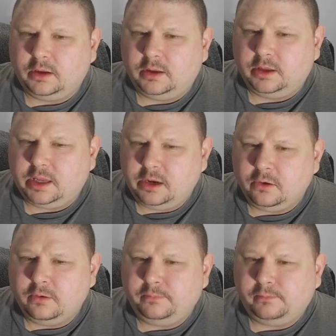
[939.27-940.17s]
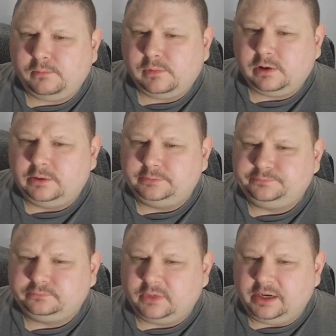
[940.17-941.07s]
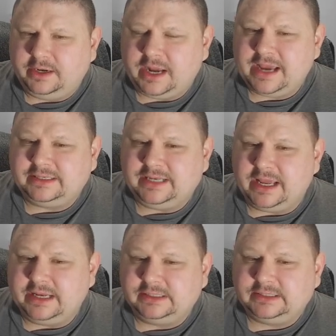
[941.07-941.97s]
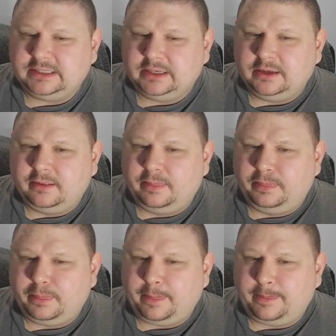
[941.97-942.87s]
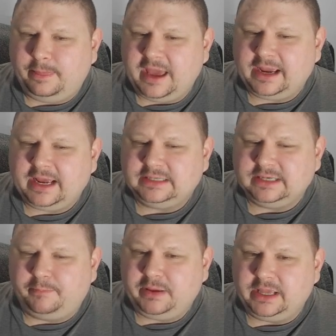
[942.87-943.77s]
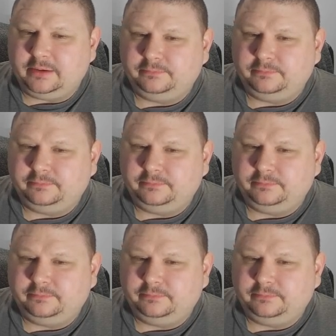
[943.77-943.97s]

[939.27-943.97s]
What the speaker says: Here, knight takes. That guy's in a pin.